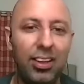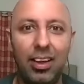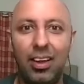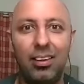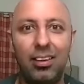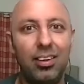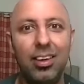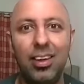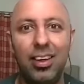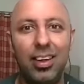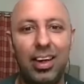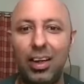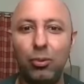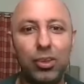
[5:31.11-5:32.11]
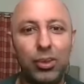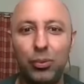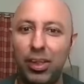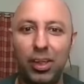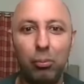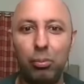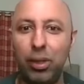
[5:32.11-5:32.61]
And I was
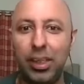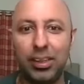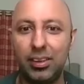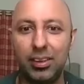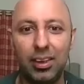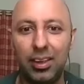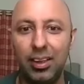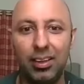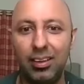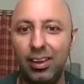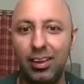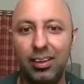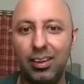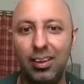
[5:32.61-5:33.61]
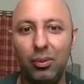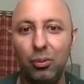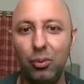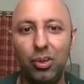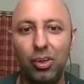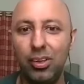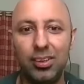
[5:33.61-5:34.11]
sweating bricks. I really
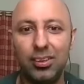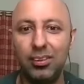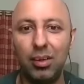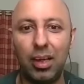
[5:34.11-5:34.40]
was.